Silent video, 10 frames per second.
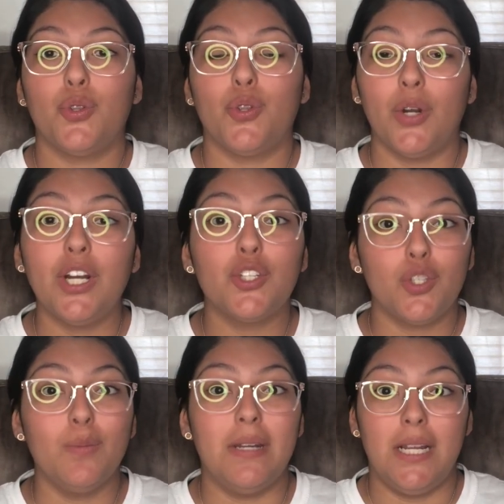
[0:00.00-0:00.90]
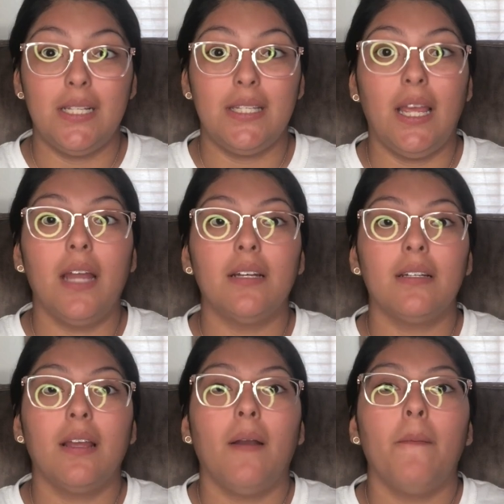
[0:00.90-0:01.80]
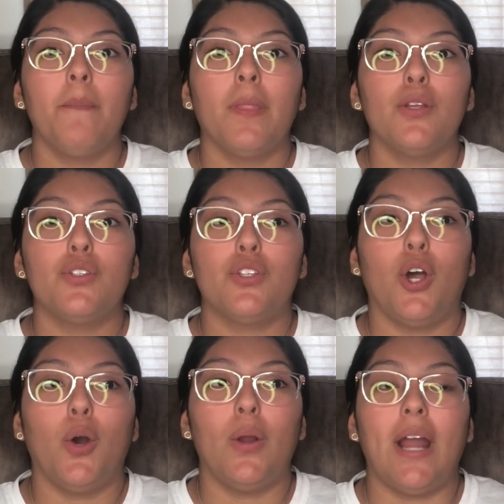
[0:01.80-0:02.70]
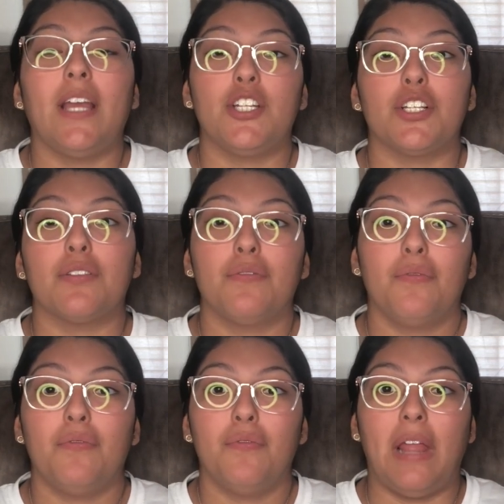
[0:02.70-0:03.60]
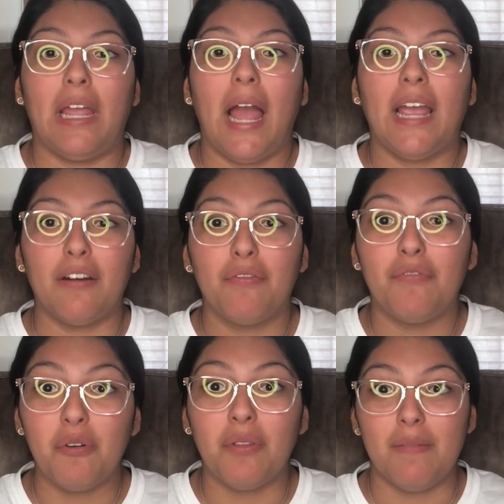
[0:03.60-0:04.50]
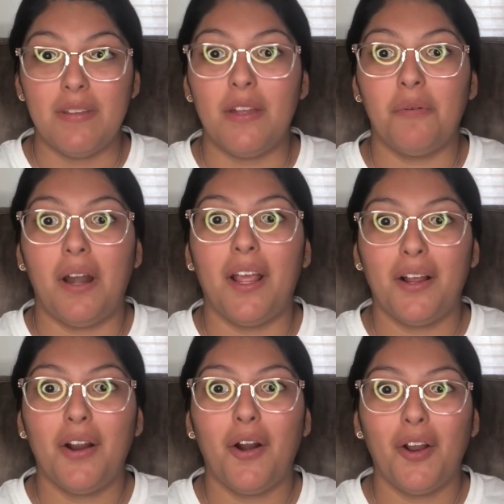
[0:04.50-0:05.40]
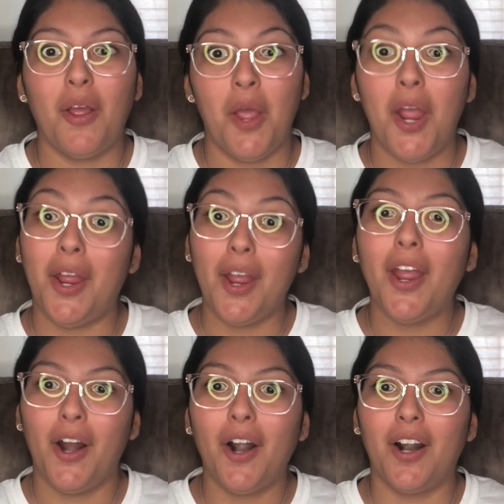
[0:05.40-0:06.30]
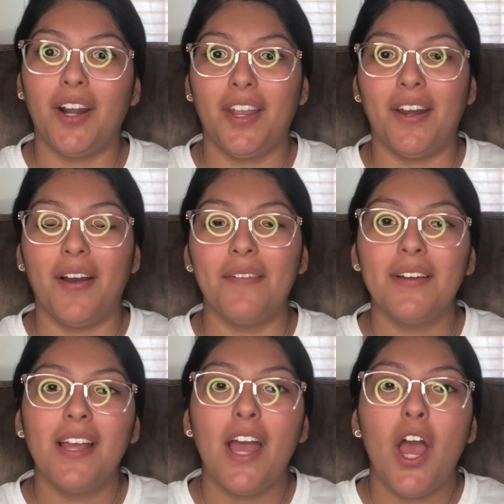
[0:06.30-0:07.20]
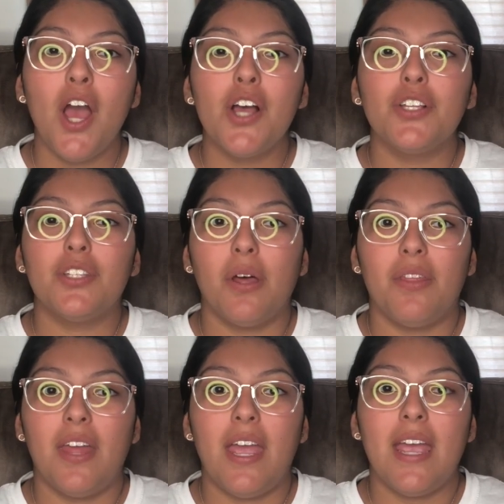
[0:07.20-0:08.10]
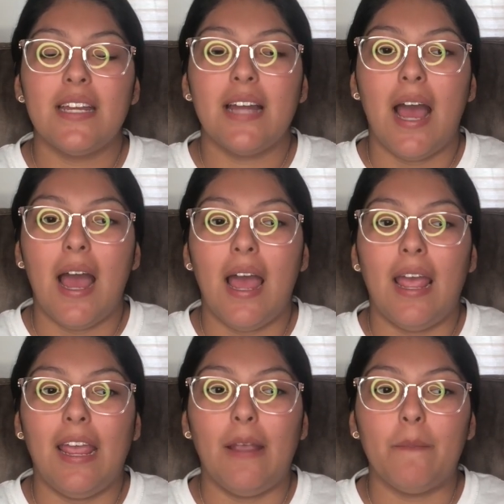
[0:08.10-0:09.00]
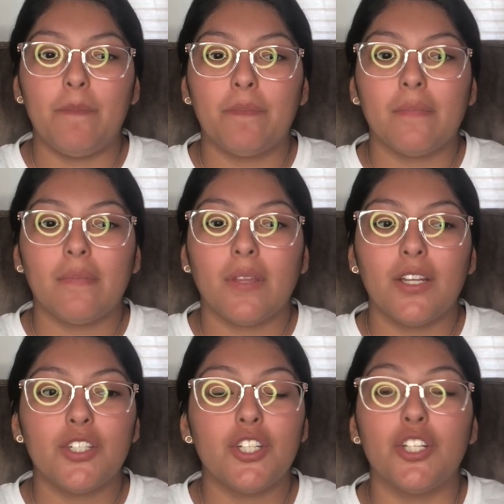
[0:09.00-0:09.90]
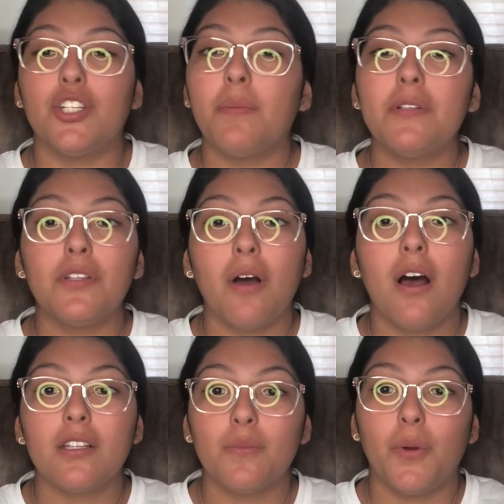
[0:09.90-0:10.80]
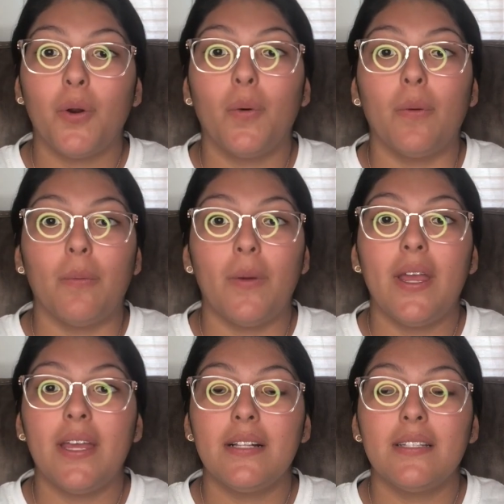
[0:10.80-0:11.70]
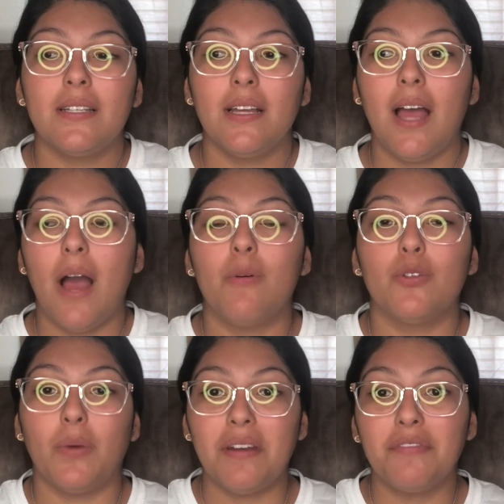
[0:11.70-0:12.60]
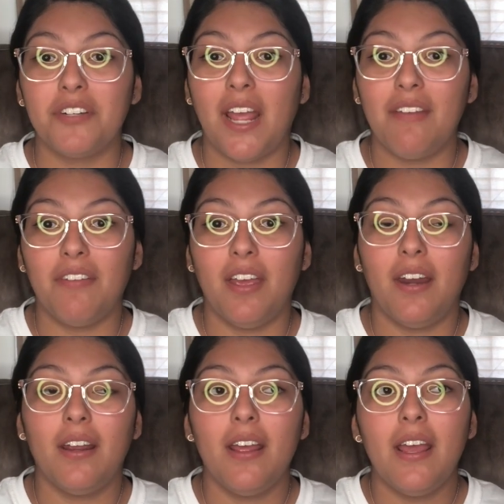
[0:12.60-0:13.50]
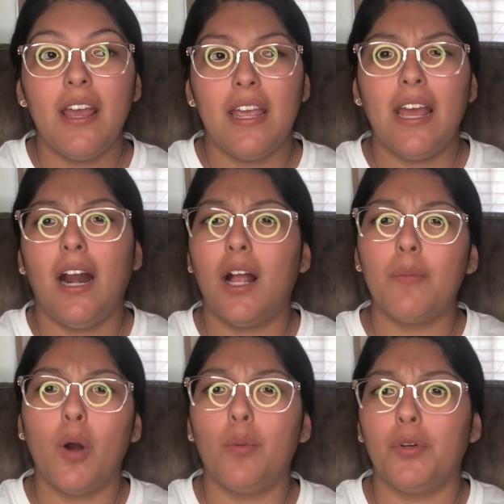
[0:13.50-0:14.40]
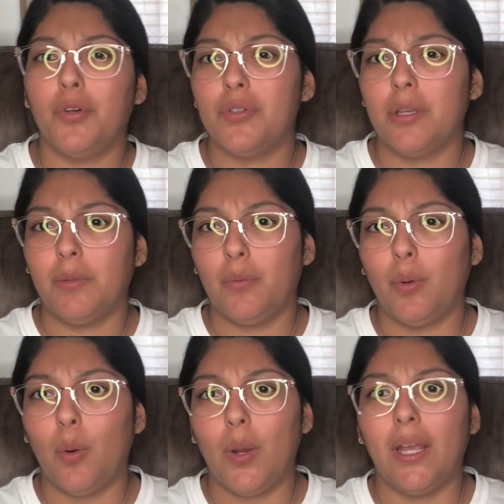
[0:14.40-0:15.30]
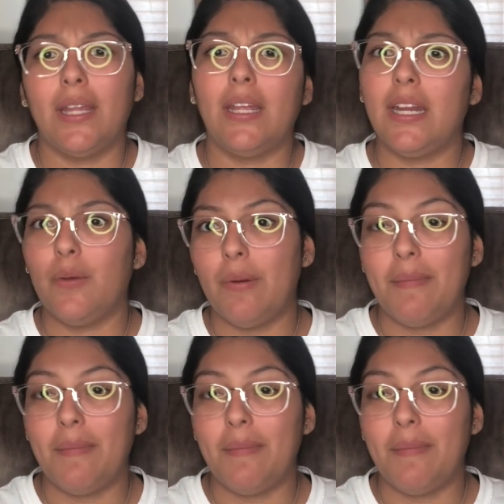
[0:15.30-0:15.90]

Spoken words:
3 to 2 minutes then. So, and I could just, like, I could feel them, and they were like, it hurt, you know. So then she took me to the hospital. We went. I was waiting for David. He had to come home to do something real quick, and then he